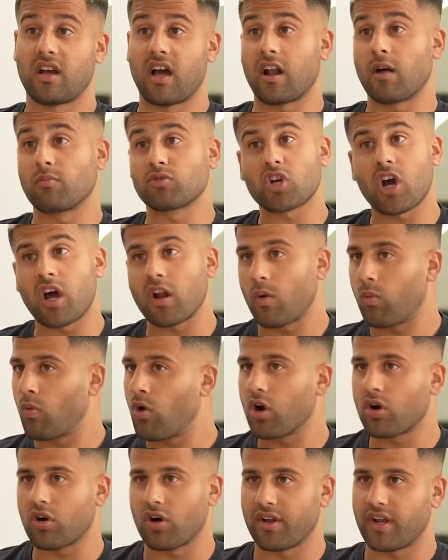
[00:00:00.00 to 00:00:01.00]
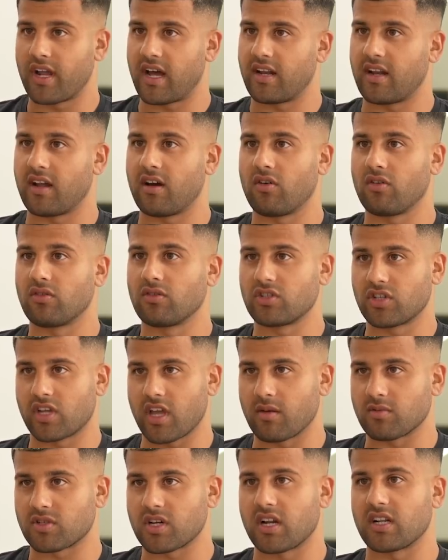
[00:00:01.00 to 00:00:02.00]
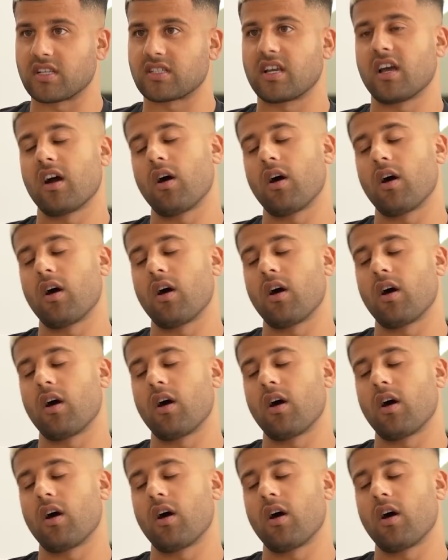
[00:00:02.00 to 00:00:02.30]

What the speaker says: And I'm trying to work on that now. Do you get what I'm trying to say?